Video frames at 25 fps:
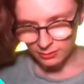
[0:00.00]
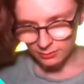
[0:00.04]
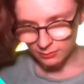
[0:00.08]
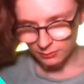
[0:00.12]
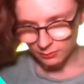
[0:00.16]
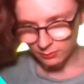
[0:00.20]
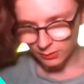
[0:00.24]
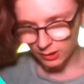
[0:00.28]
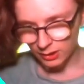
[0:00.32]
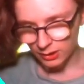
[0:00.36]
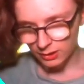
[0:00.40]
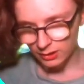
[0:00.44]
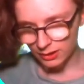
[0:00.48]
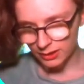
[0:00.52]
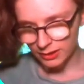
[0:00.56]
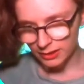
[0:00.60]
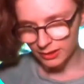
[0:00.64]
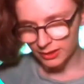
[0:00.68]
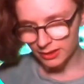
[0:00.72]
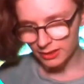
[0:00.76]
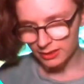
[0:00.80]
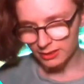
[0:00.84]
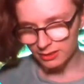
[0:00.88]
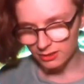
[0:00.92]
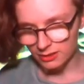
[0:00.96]
Well, I
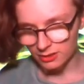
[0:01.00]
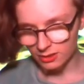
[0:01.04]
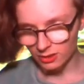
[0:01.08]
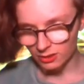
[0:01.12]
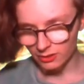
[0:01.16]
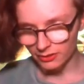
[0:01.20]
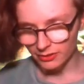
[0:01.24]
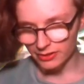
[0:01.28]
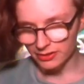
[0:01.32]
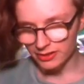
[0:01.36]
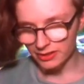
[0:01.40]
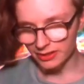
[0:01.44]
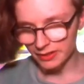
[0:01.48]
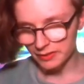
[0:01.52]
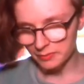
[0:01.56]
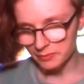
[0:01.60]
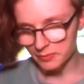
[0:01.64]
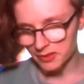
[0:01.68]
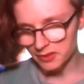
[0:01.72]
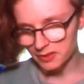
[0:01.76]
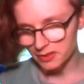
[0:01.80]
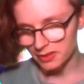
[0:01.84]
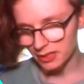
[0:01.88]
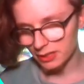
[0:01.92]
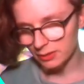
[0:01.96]
guess it's all the same
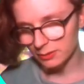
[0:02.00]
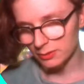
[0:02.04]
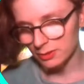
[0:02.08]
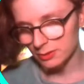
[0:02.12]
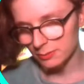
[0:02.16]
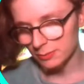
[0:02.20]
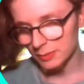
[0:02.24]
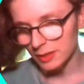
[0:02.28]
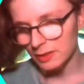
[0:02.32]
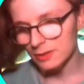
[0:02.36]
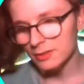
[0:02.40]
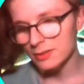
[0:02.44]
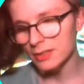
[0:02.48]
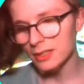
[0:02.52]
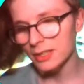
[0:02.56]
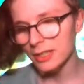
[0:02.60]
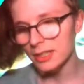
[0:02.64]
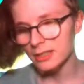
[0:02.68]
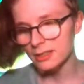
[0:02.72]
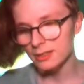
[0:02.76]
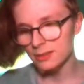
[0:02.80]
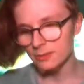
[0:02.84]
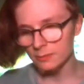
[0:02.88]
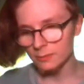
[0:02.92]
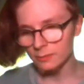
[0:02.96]
since I was about to
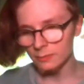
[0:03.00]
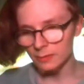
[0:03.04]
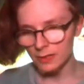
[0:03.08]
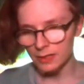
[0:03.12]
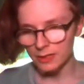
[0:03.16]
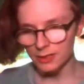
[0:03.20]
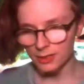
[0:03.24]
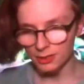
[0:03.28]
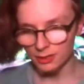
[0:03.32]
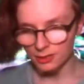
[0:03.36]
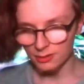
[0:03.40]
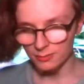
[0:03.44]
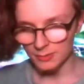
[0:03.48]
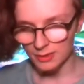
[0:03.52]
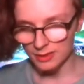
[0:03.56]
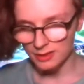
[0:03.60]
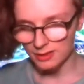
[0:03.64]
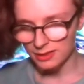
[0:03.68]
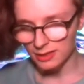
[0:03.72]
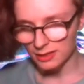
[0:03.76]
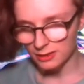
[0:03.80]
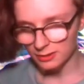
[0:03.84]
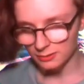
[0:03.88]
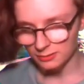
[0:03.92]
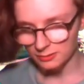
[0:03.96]
get some veggies
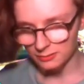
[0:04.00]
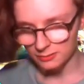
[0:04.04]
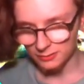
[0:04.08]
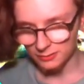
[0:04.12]
myself.